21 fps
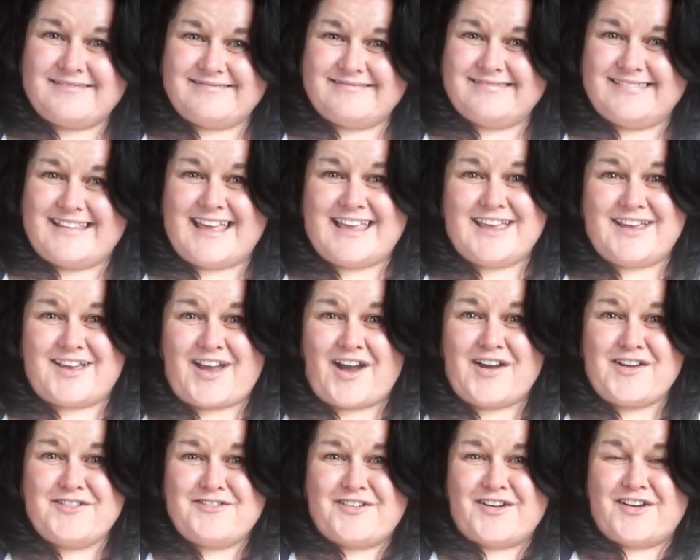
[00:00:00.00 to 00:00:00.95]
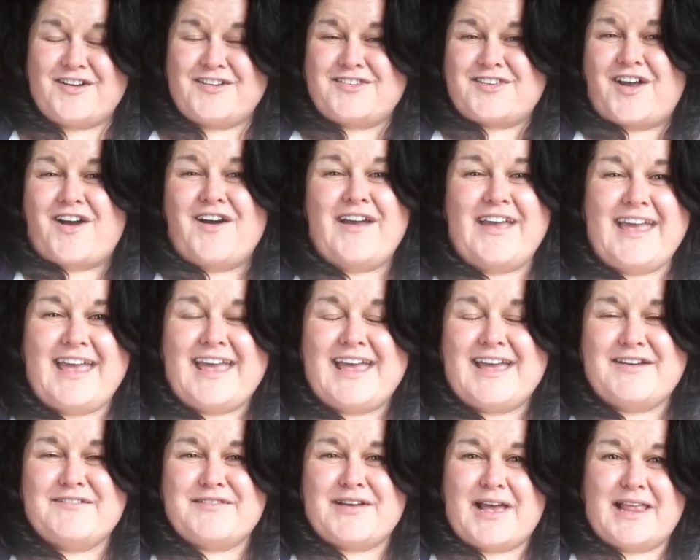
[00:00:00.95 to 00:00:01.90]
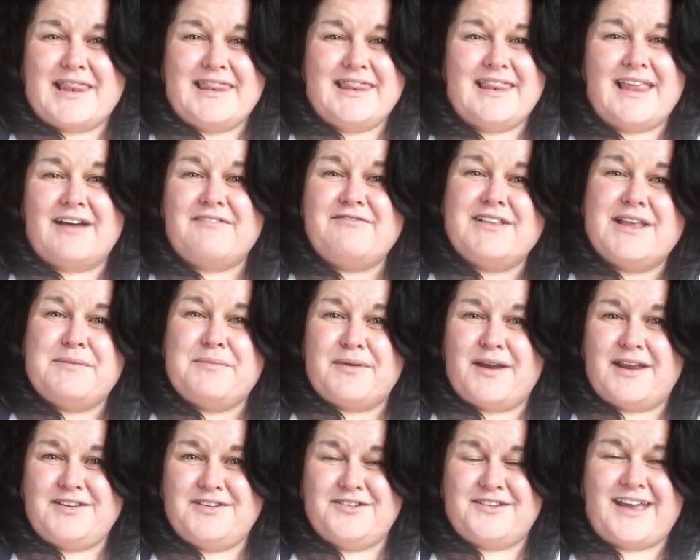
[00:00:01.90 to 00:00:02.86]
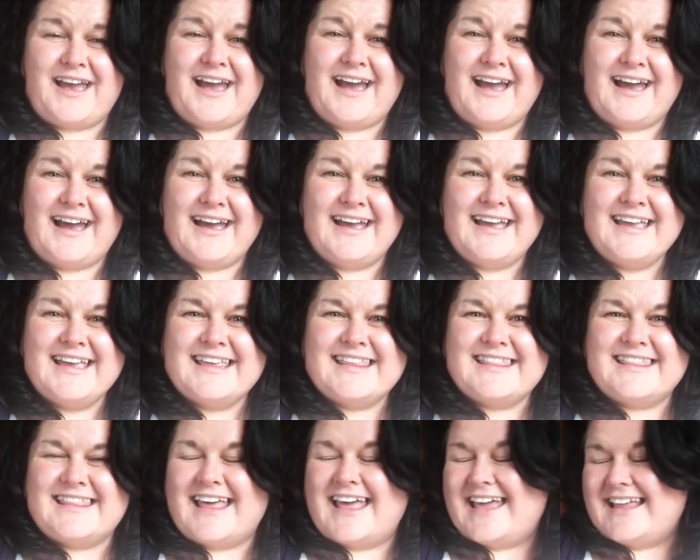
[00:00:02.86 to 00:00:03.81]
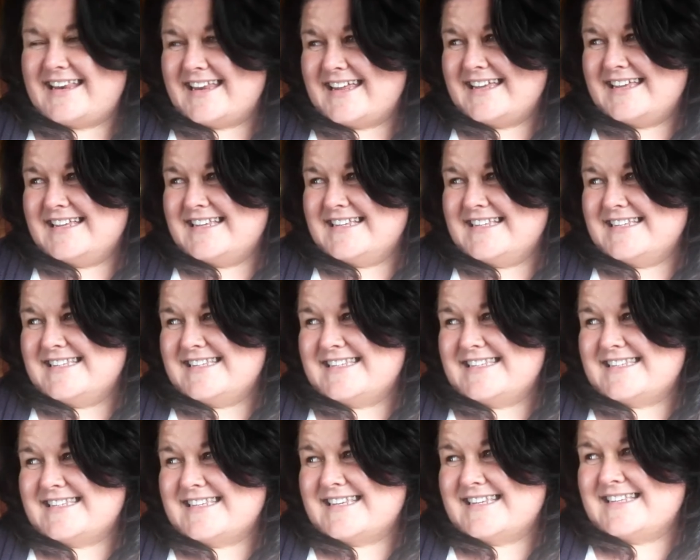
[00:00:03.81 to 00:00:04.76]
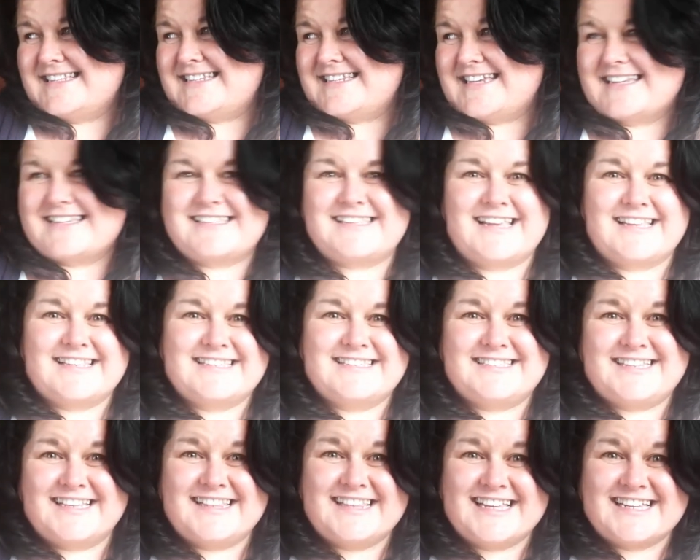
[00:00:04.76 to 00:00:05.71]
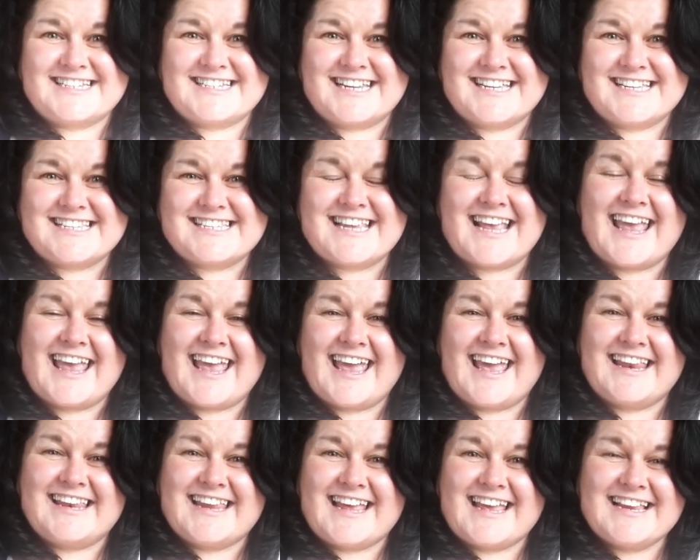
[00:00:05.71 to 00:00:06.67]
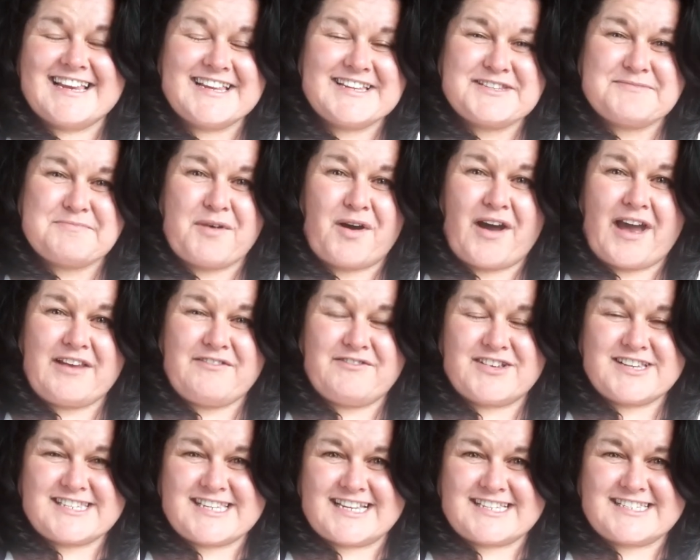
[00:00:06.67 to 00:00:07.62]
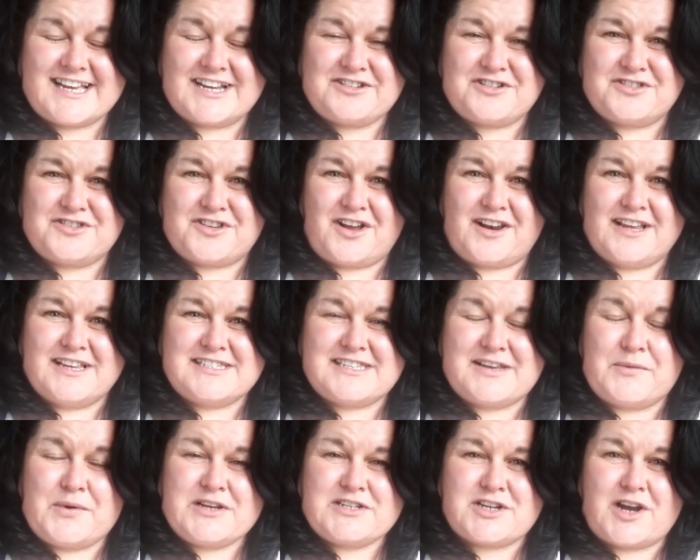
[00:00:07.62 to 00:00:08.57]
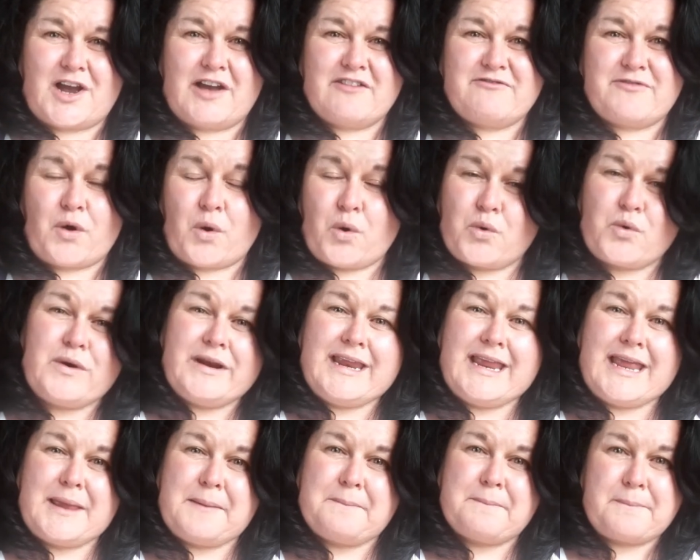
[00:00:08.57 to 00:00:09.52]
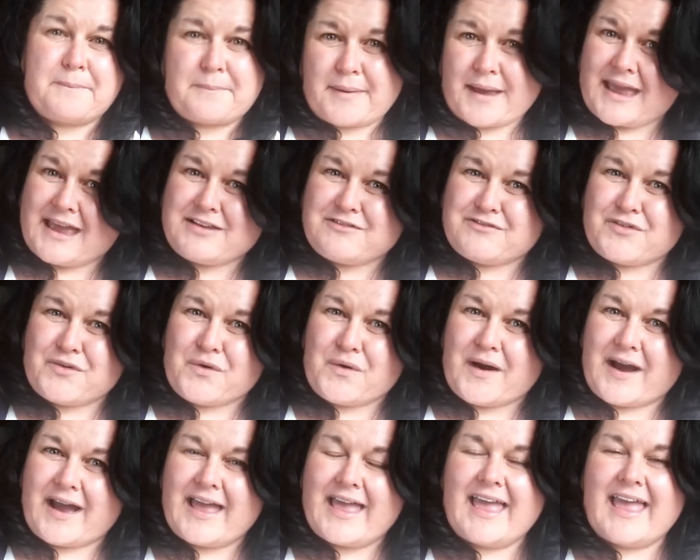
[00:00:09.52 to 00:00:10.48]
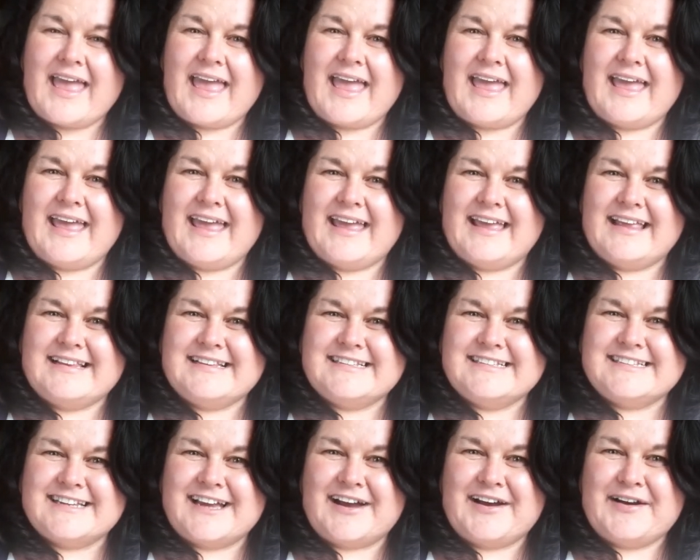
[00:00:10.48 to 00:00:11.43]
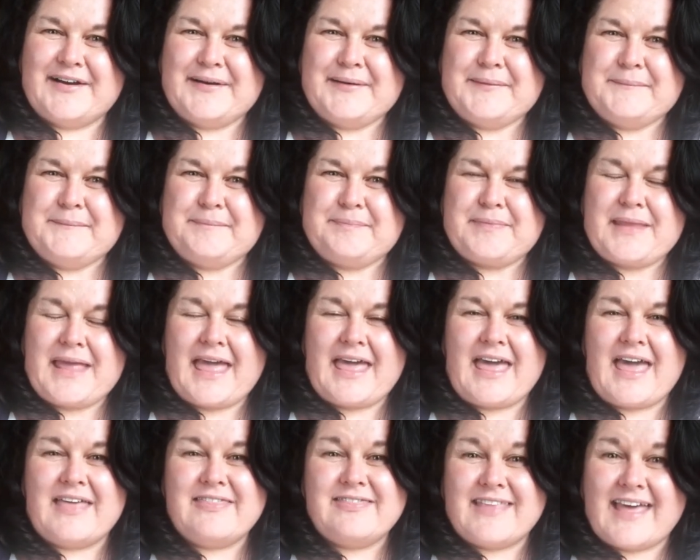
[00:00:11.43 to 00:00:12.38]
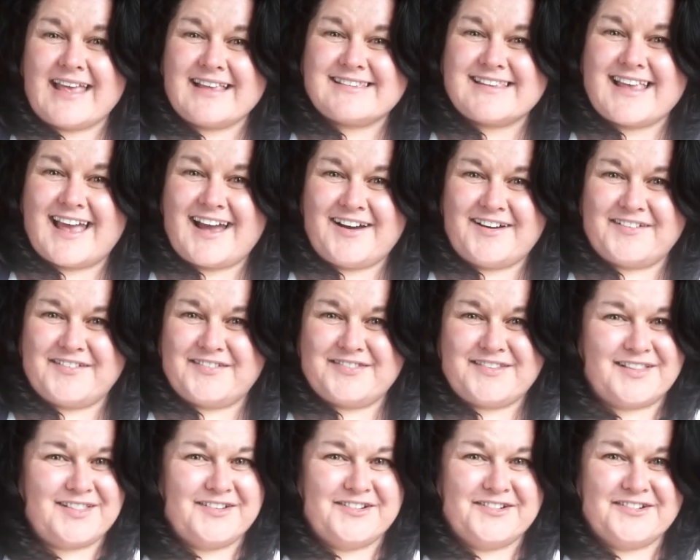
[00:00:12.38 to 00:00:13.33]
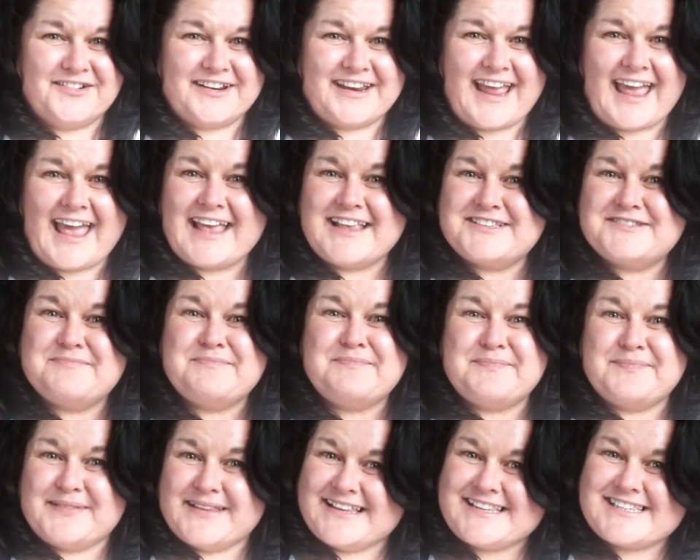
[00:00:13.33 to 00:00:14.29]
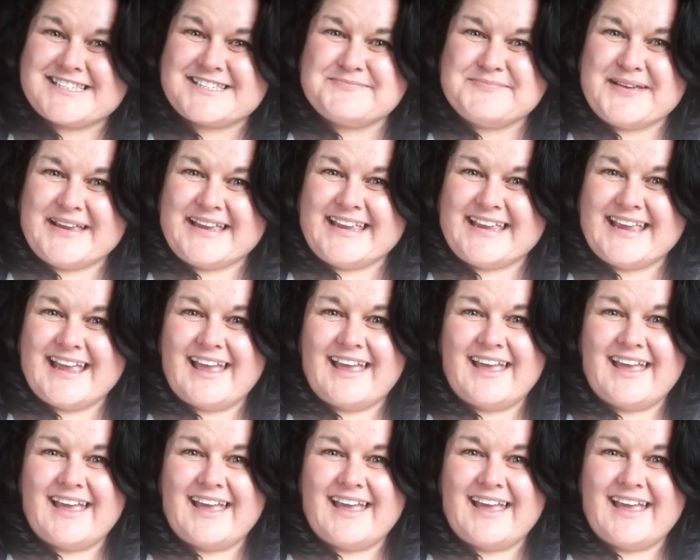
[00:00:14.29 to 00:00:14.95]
there you go folks I have a lovely brand new car that is just delicious and it is mine for $600 which I've already paid for and um, and that's how the Lord has blessed me